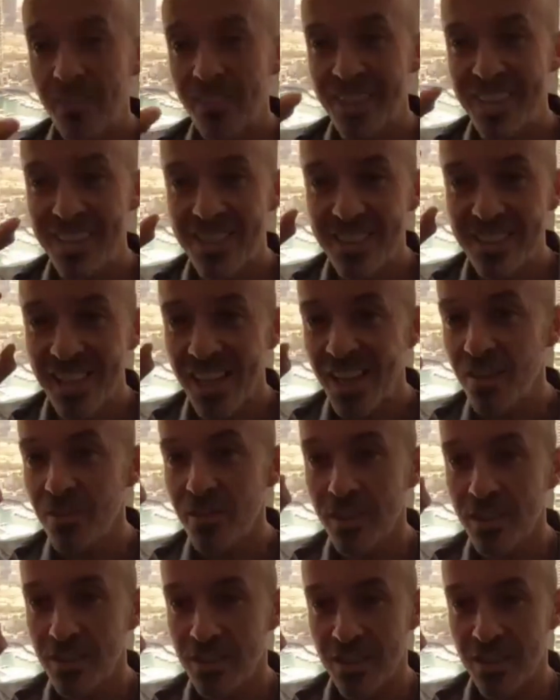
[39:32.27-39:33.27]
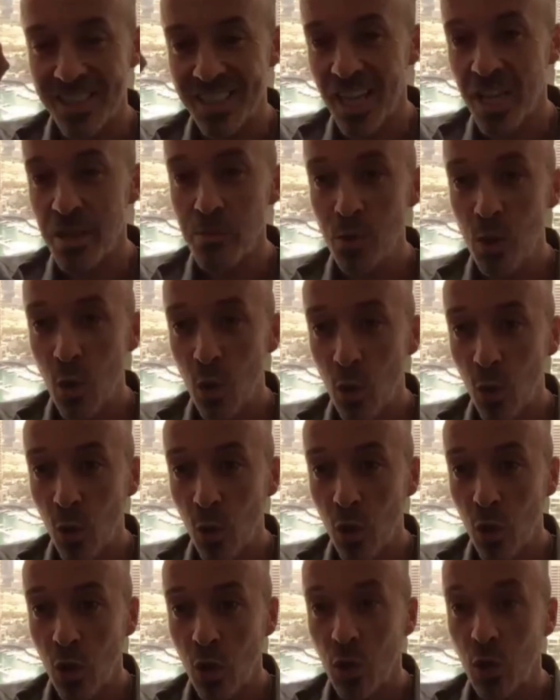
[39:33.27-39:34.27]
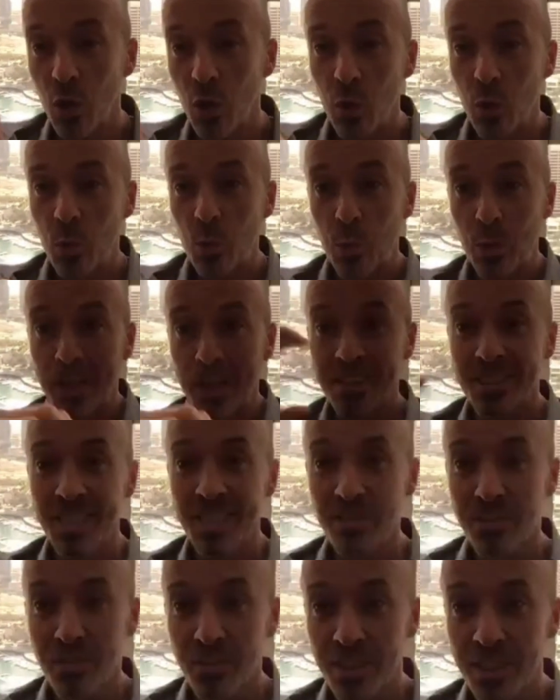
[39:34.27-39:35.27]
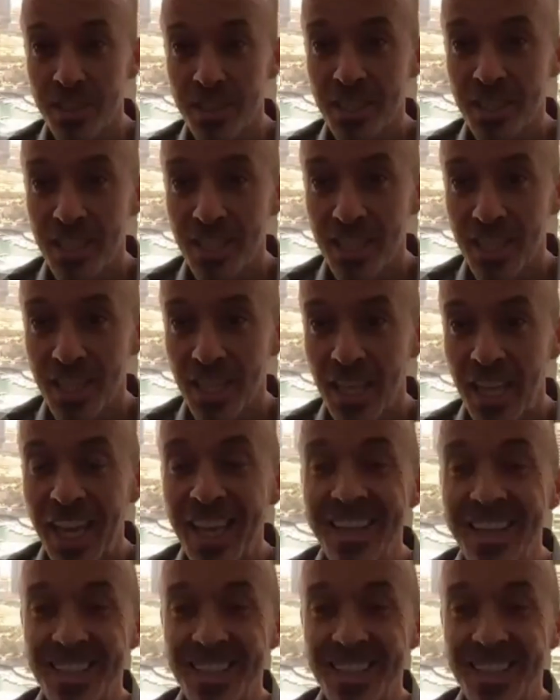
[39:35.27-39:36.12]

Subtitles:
a same vision, same goal. We're different, and